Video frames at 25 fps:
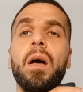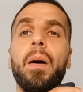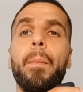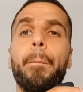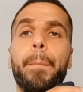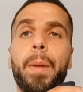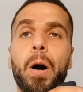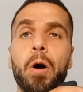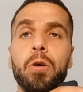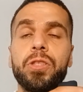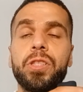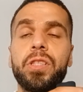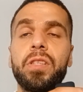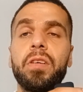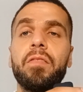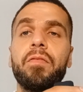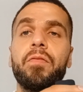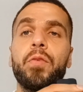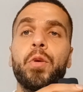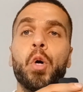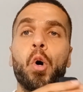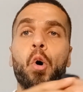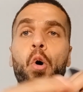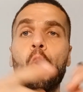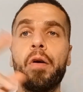Most of
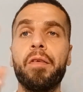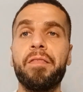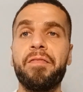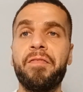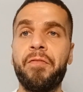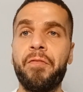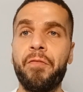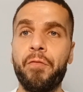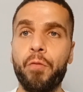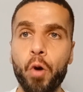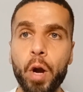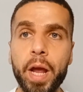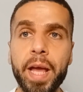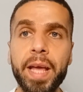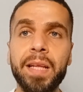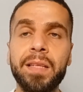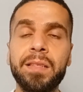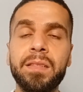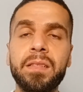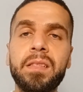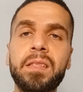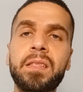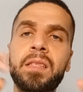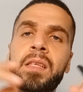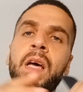your
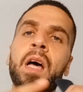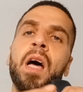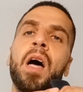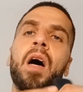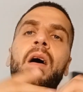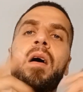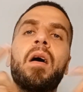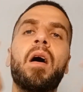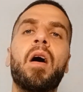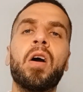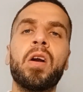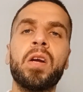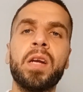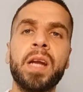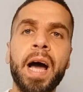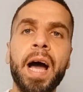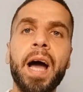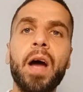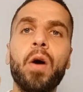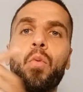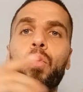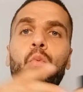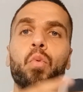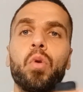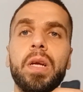friends are
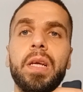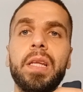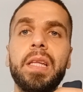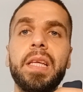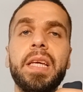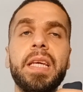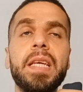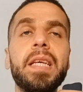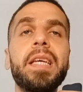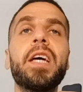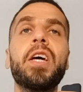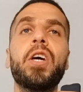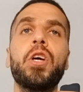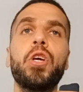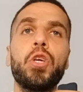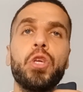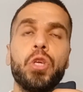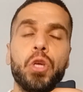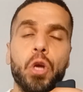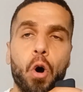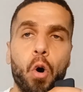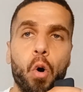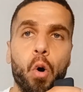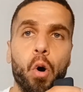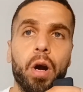not really
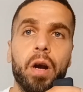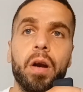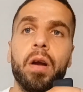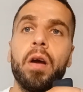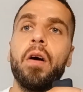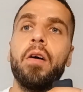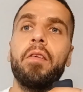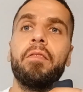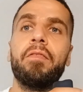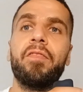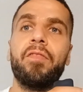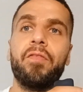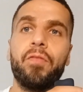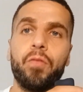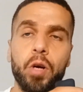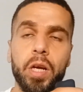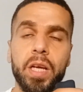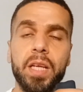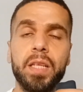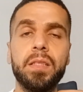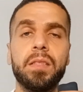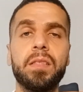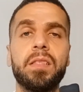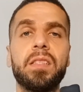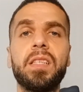your
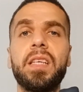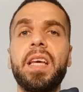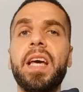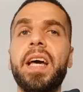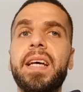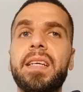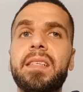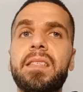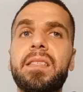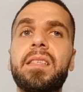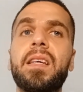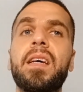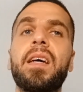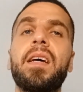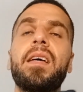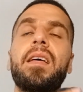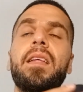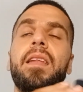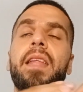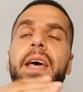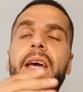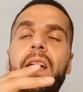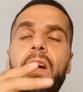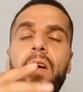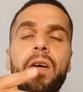friends. Yes,
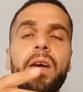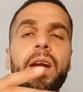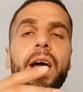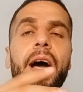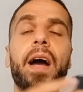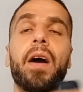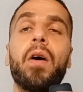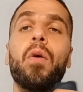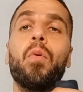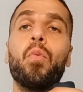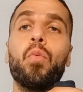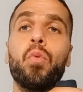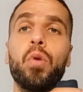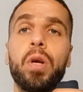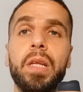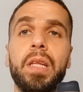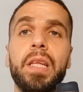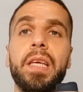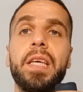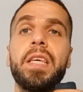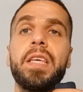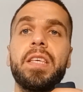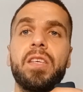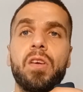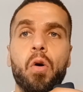they are not
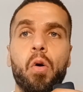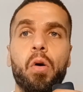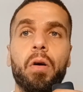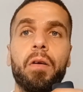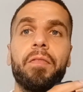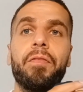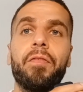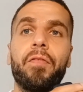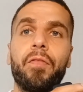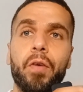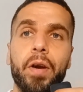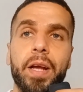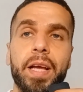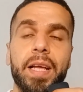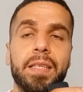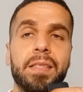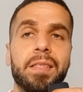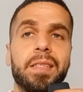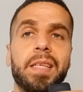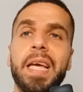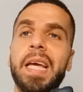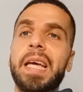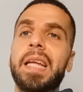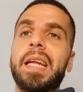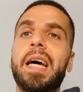really your
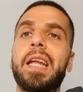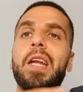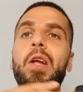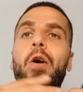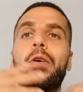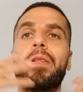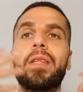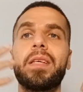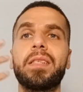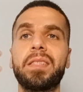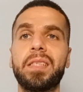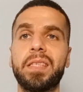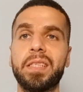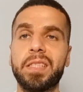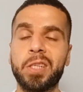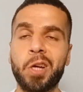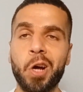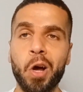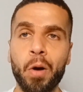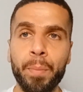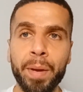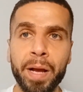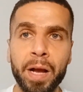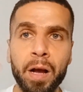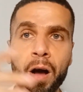friends. And I know this is
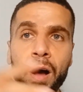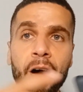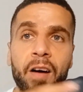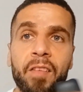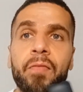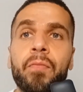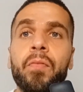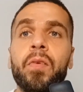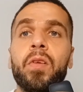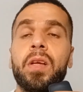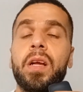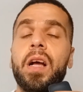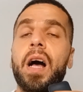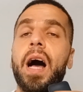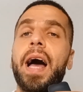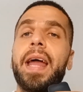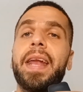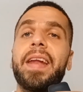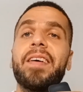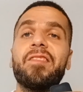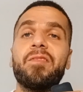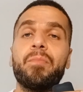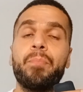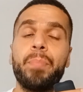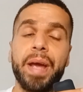coming off
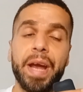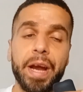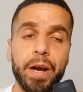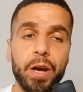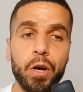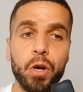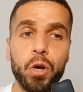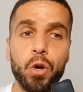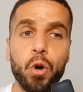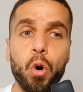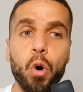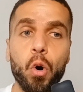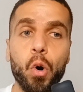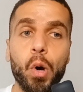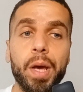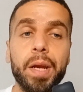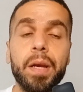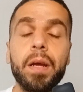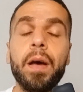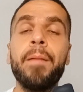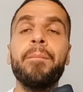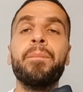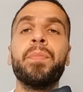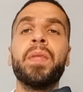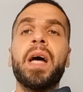kind of
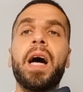paranoid.